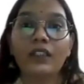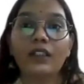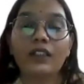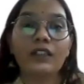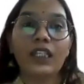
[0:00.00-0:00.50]

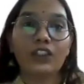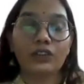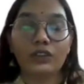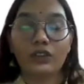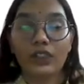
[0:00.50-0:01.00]

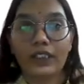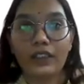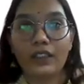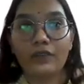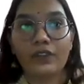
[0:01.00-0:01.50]
nation
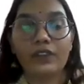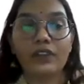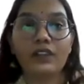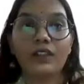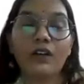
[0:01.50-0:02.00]
together, which
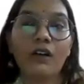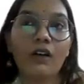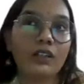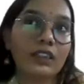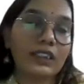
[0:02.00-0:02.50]

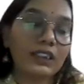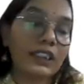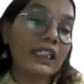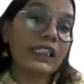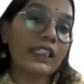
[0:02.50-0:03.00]
or these
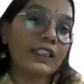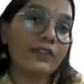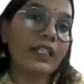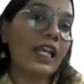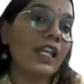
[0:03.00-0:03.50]
three things
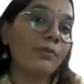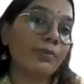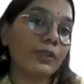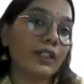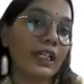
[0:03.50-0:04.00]
will help
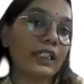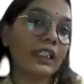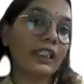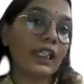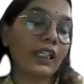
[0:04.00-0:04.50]

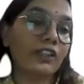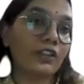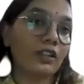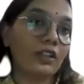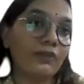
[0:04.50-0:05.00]
any
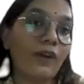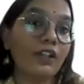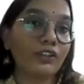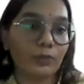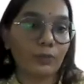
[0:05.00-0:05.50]
nation
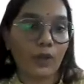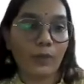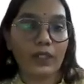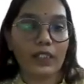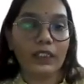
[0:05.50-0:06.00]
function
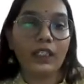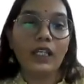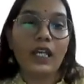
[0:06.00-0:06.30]
properly.